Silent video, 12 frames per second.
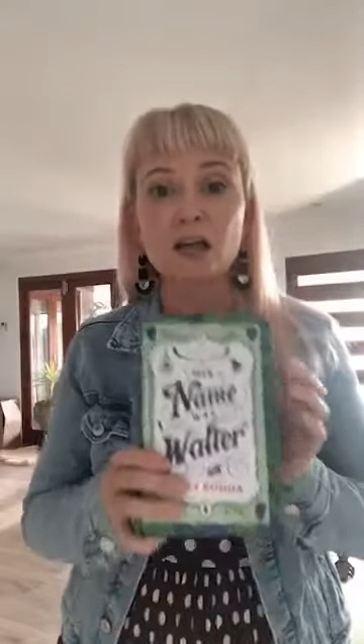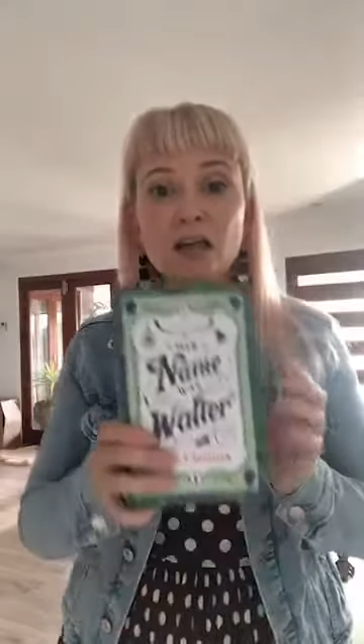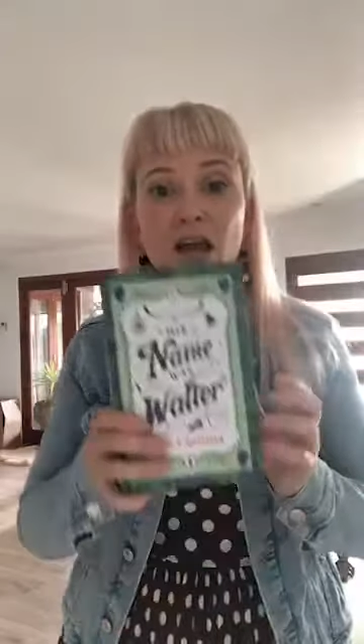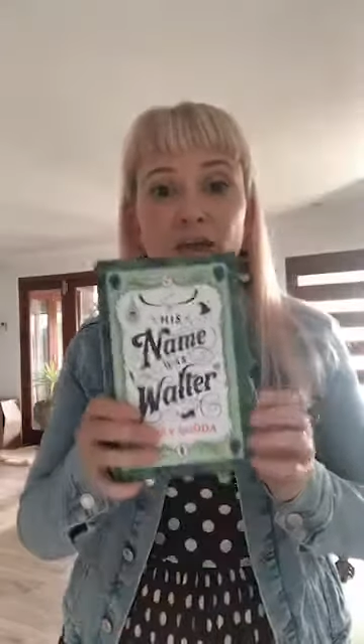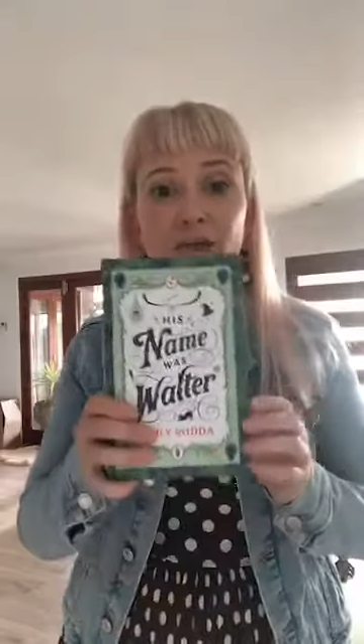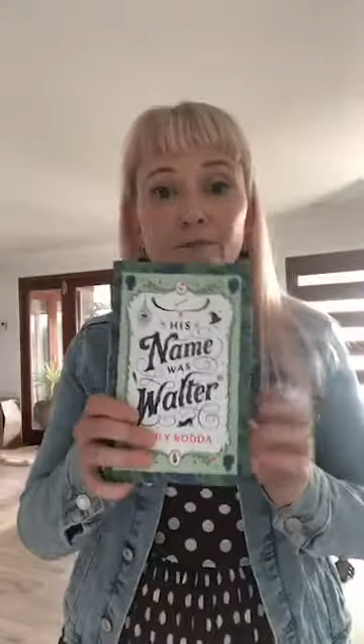
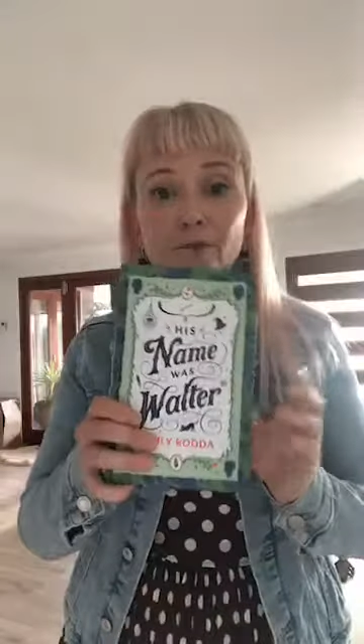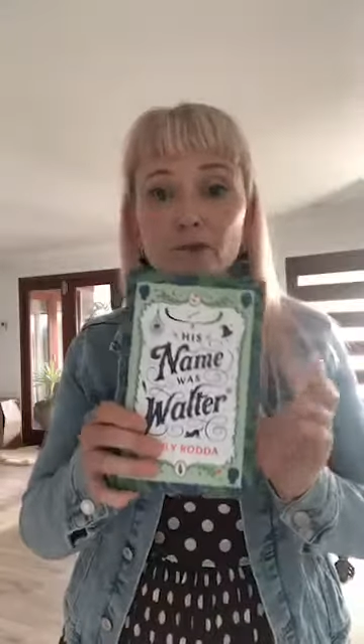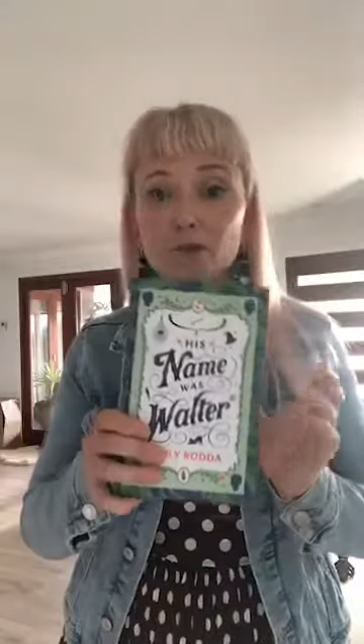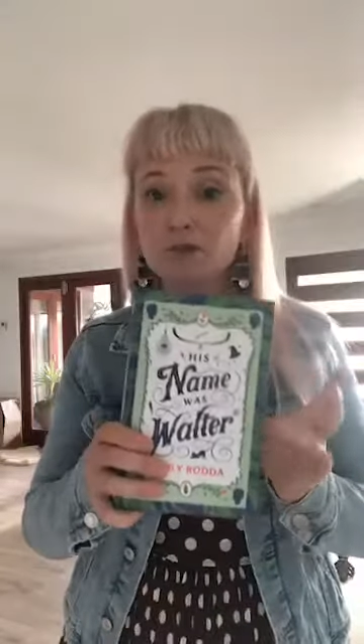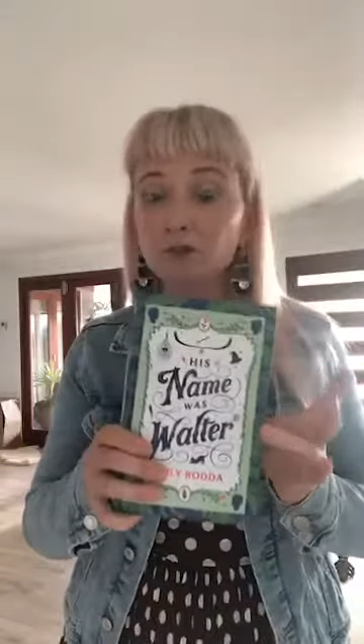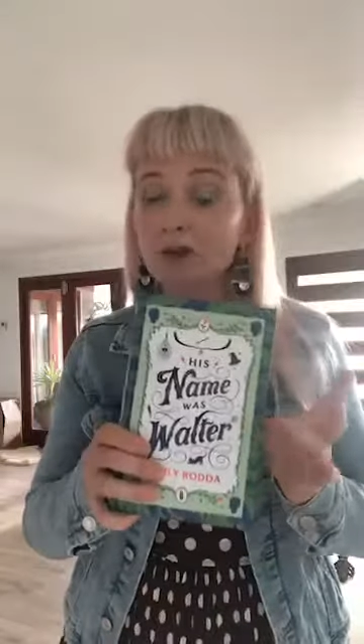Now, if your
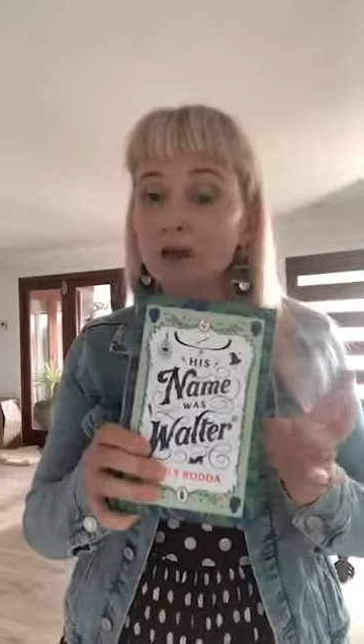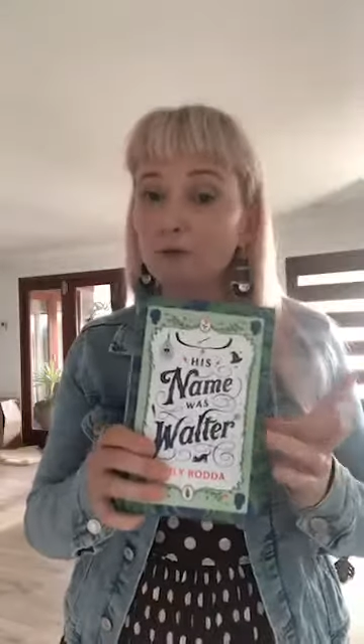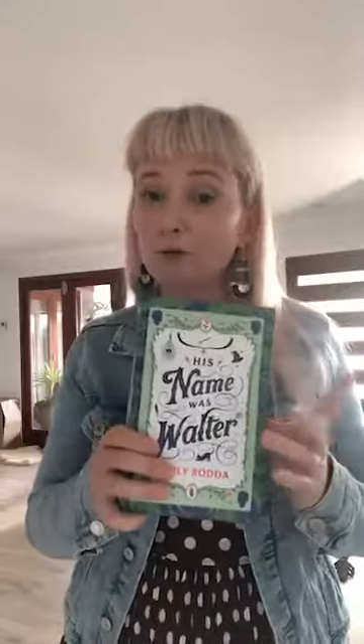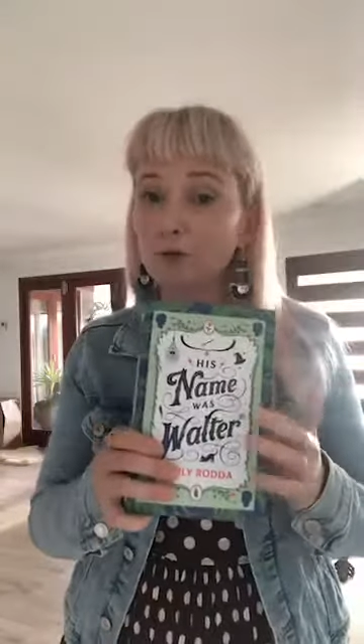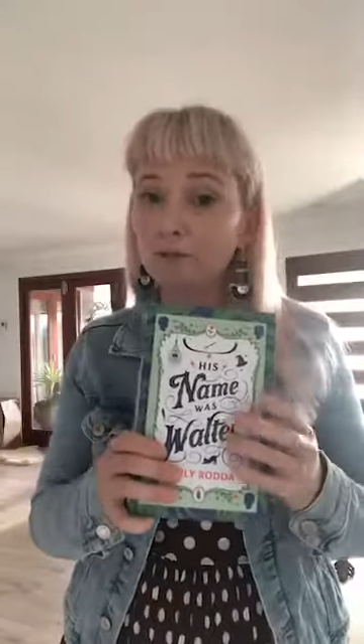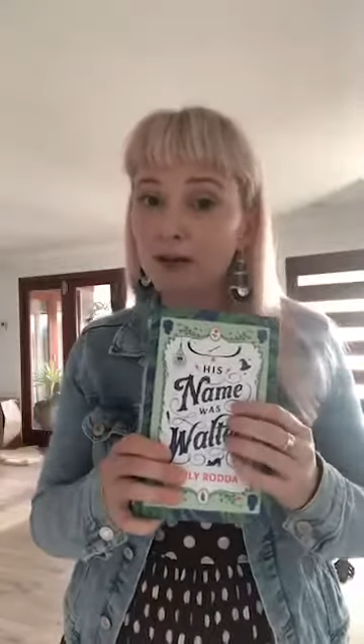children have
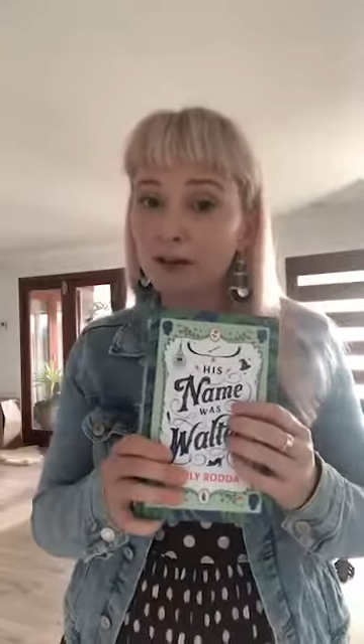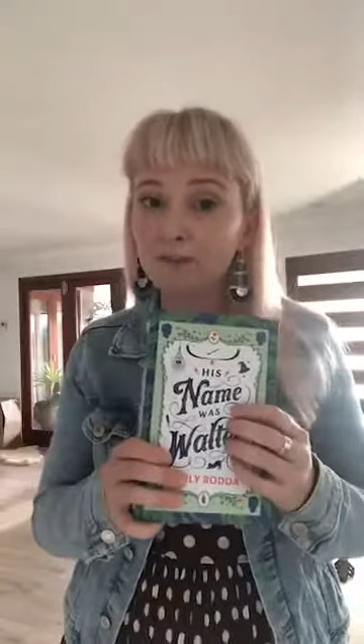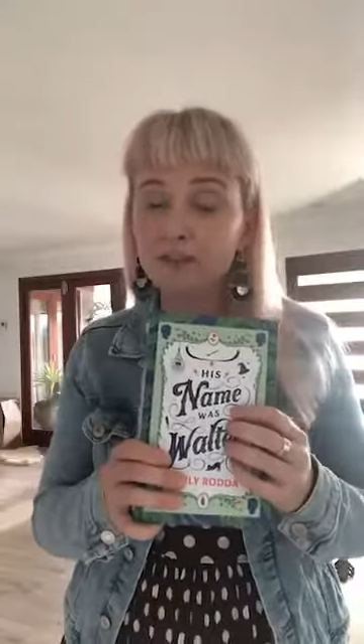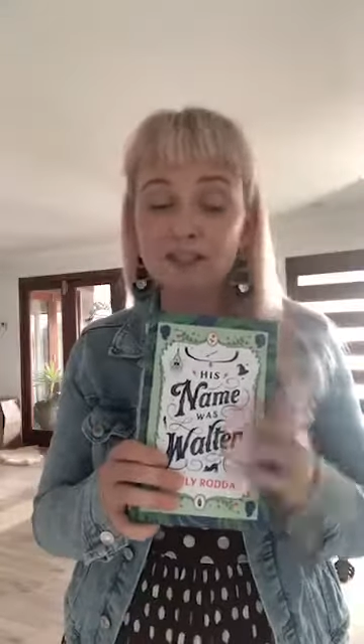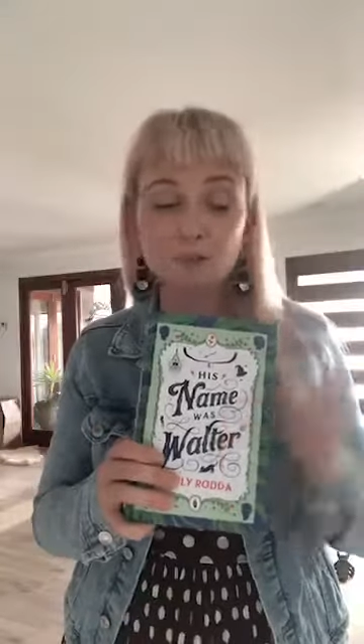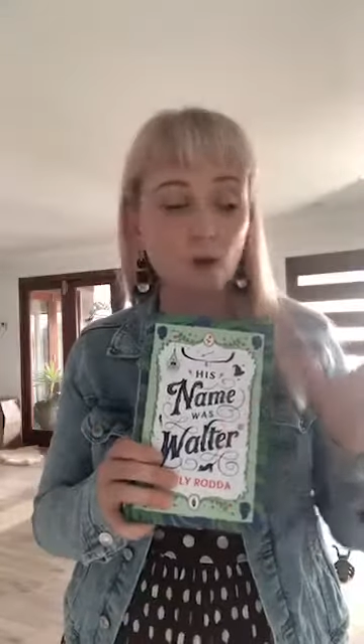already read
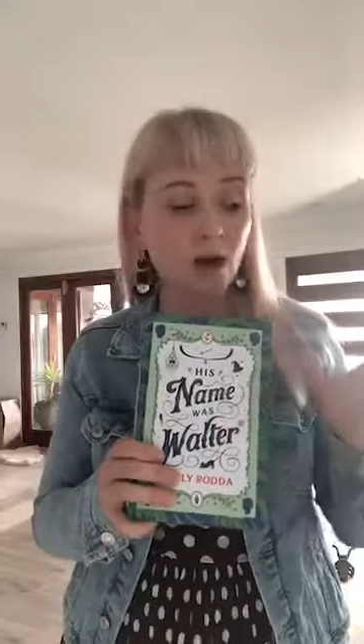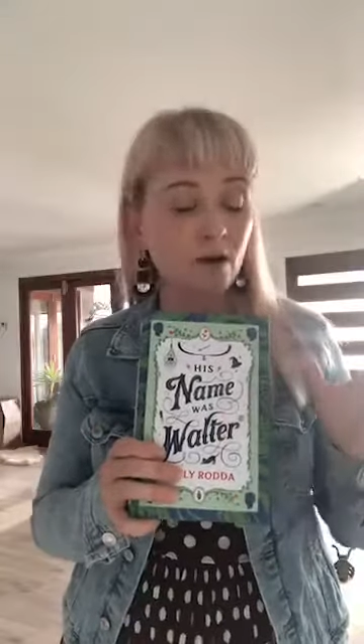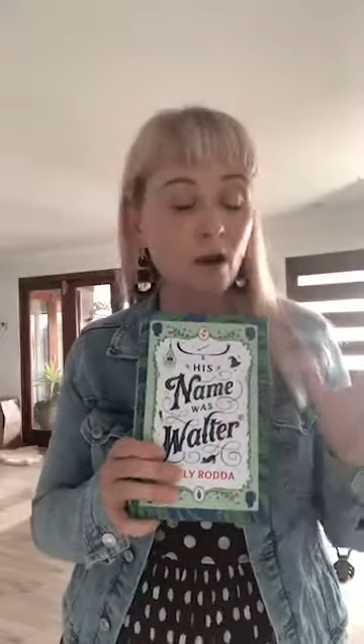this one,